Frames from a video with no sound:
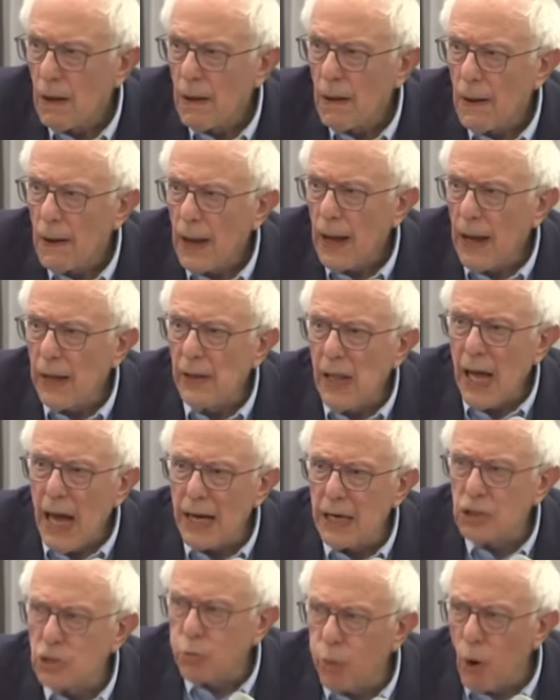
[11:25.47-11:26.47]
And that
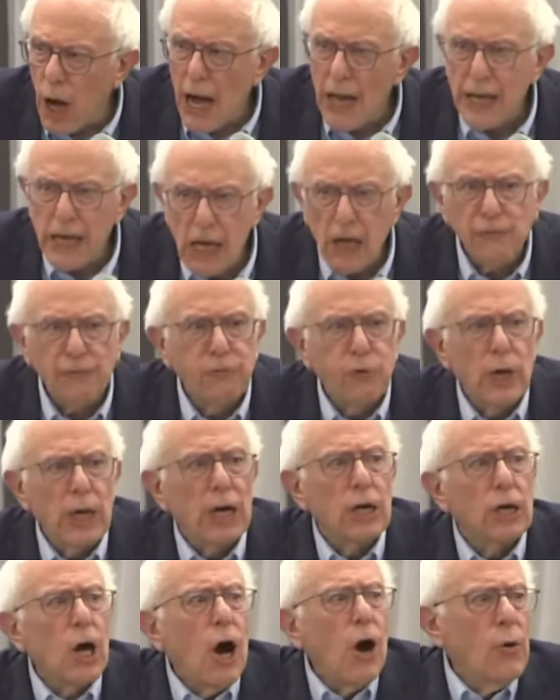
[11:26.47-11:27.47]
is why, if we're
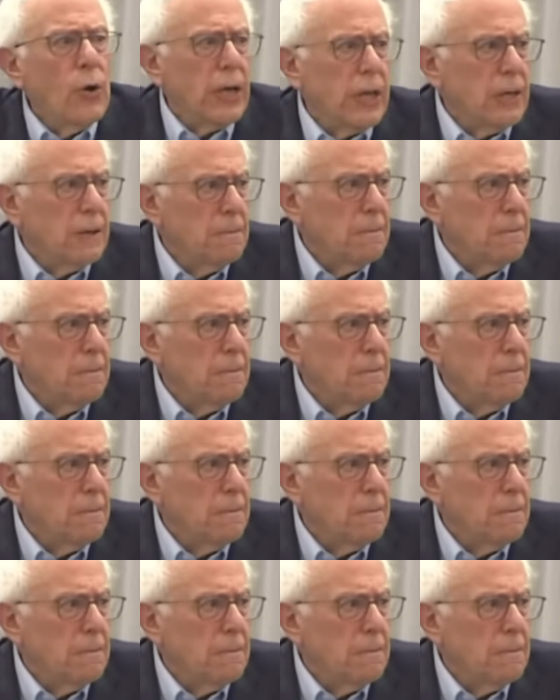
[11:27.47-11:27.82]
going